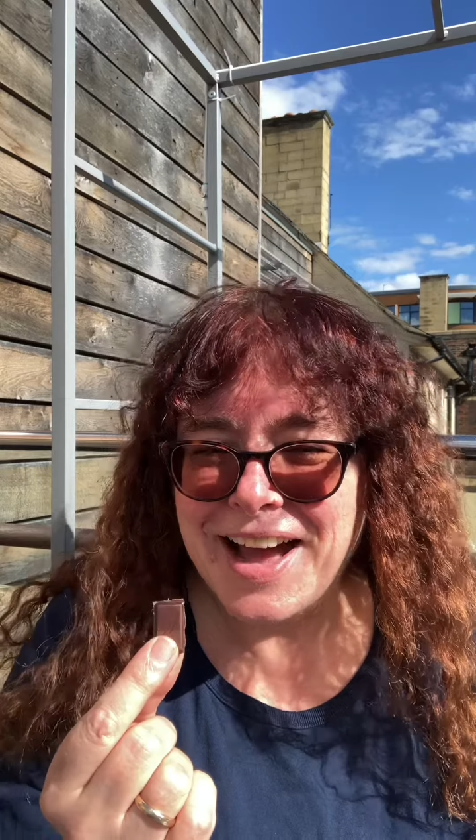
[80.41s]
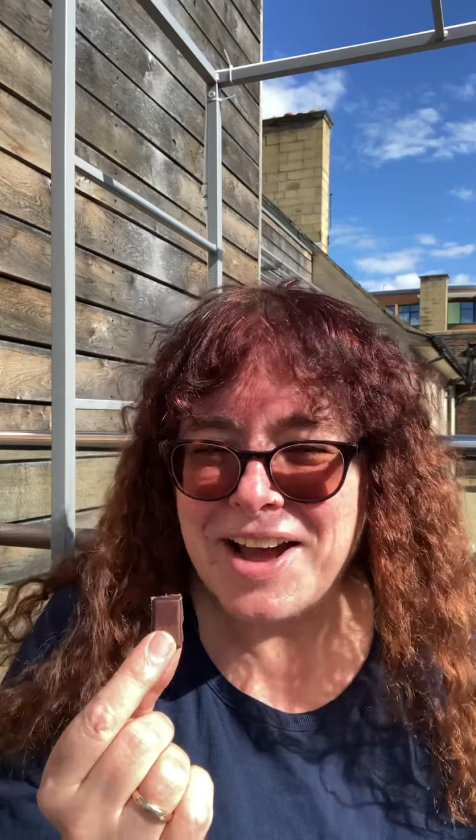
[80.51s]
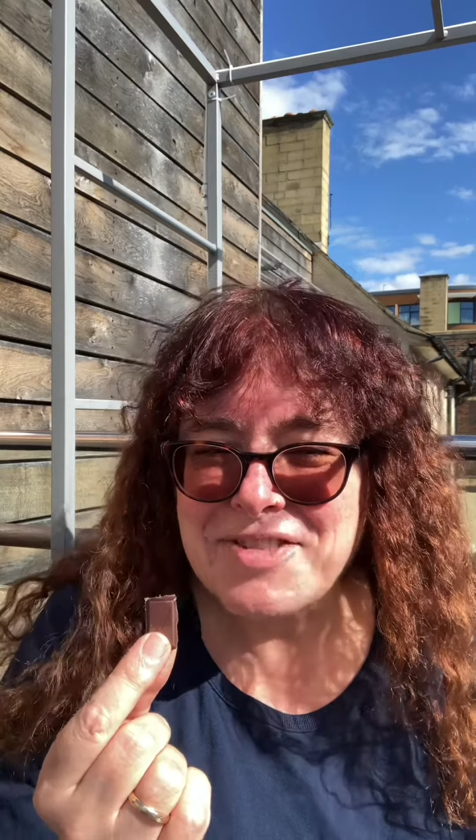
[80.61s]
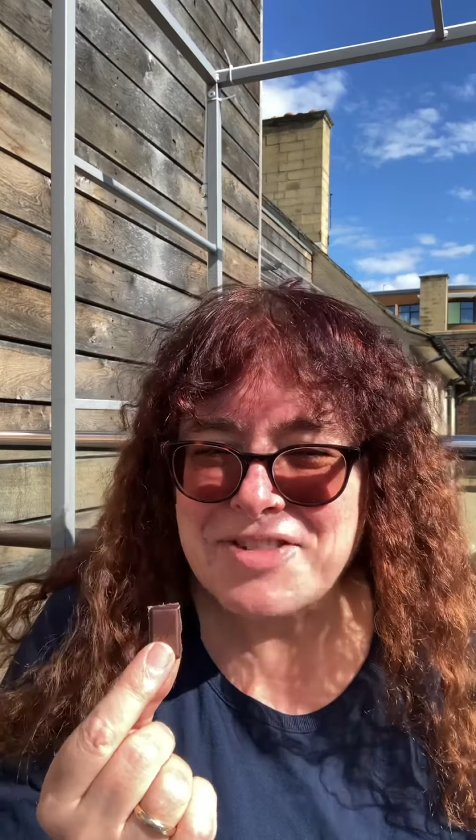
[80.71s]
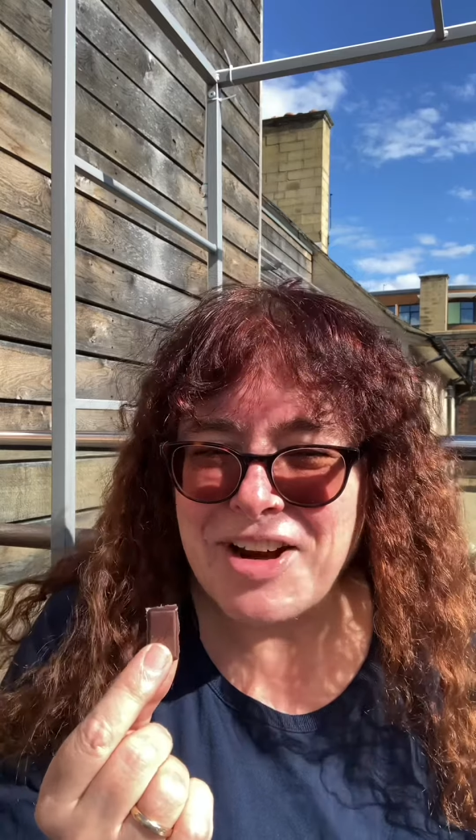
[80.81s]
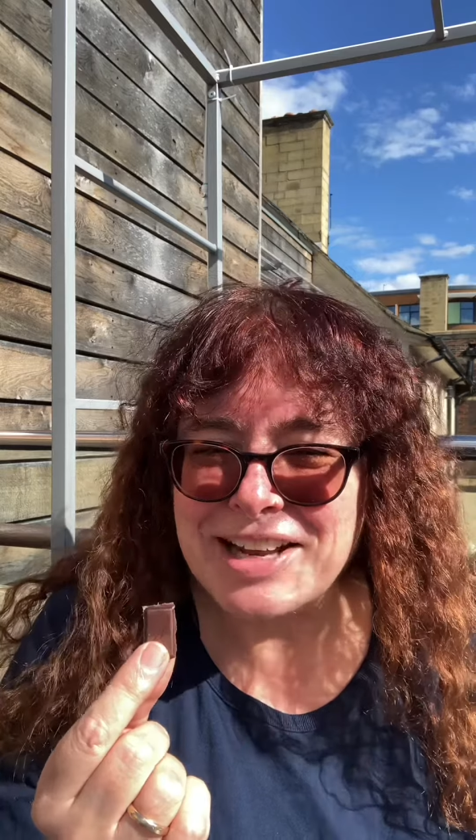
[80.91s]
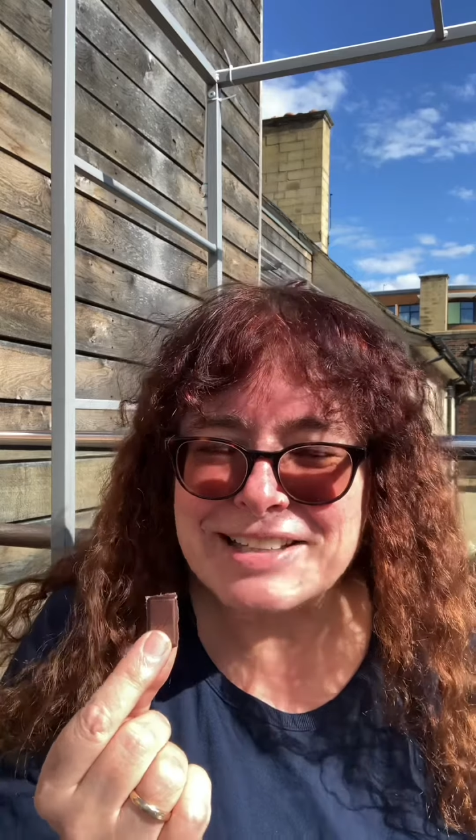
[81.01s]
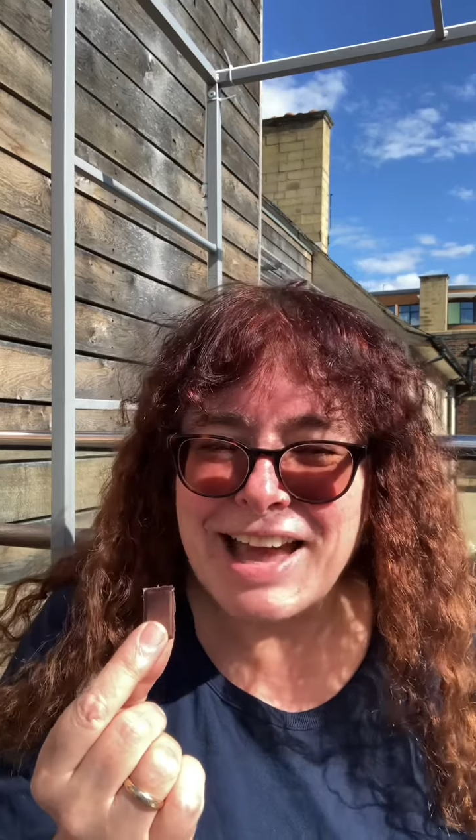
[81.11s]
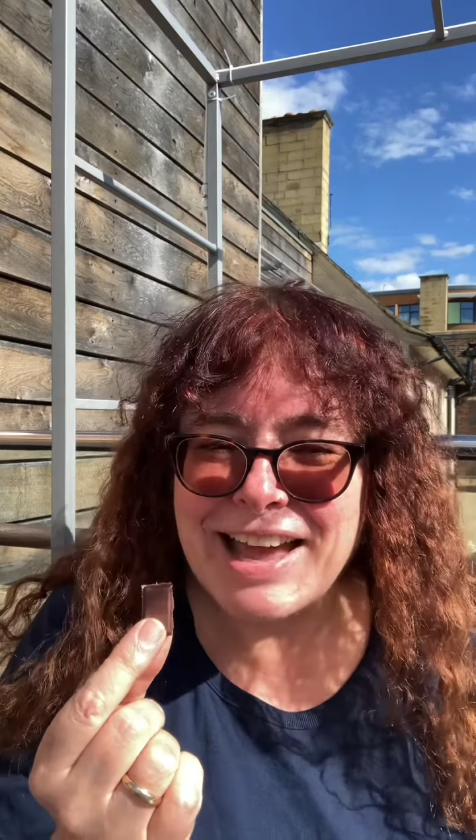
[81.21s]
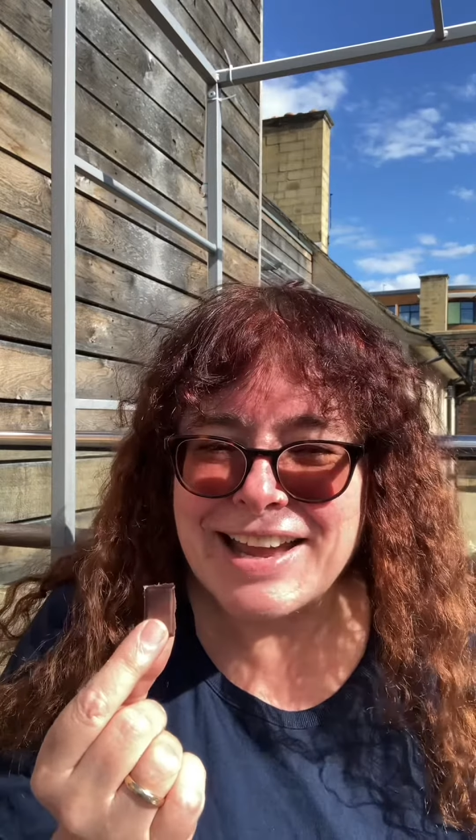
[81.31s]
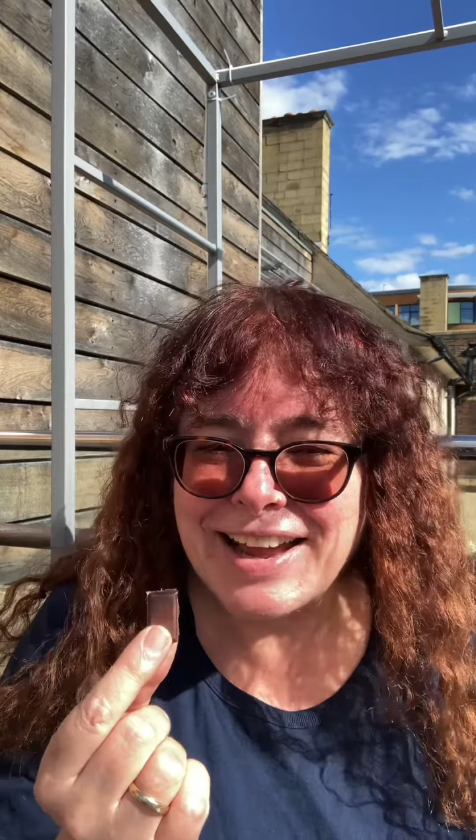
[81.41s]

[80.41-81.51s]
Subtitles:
Have a great day.